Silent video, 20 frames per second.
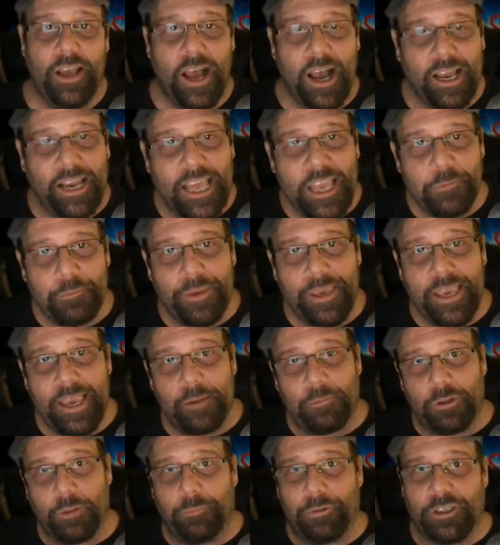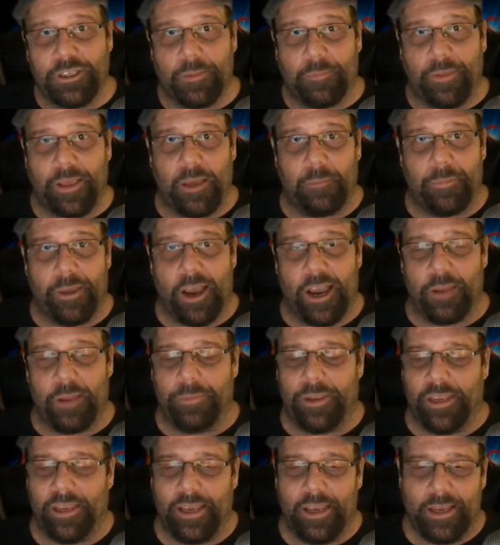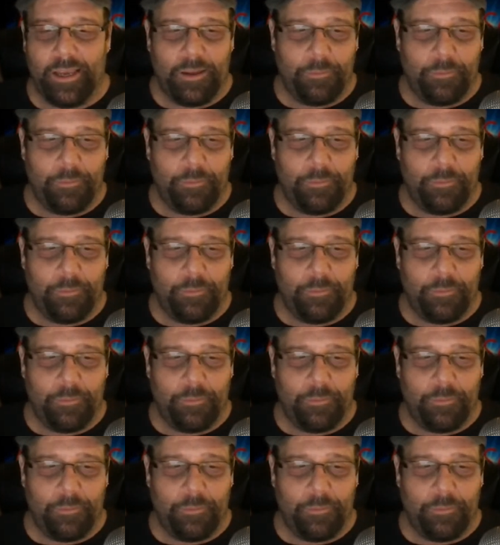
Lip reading: I like being able to put something up behind me,